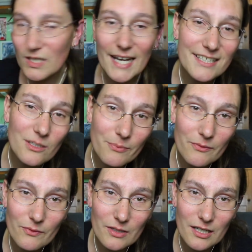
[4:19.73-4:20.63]
I ended
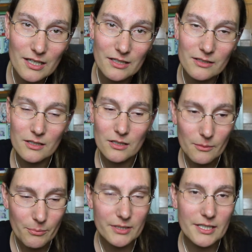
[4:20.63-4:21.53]
up
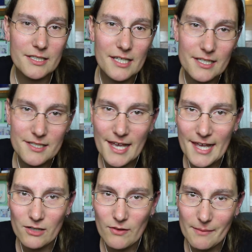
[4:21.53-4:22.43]
putting it in as a
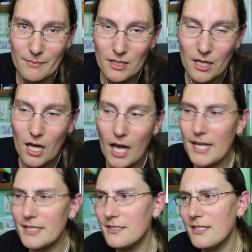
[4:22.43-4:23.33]
hate crime.
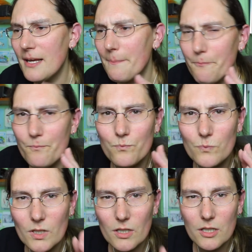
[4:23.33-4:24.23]
And
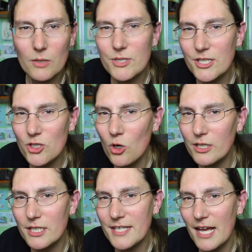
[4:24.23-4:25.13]
it was the
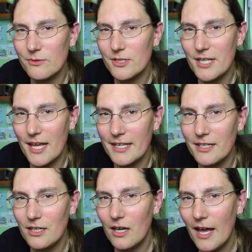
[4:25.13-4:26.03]
talk of the town today
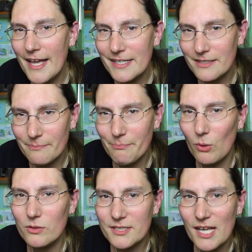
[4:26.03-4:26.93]
in
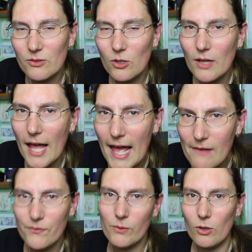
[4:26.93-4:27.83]
Bolton Town Hall.
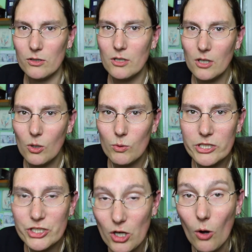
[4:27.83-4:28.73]
Everyone was
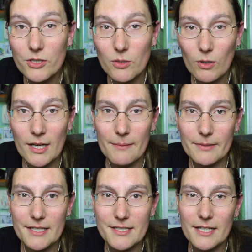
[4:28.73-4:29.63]
shocked at what
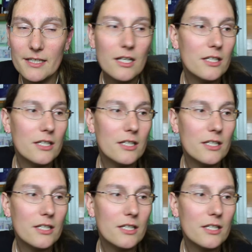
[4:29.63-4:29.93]
happened last night.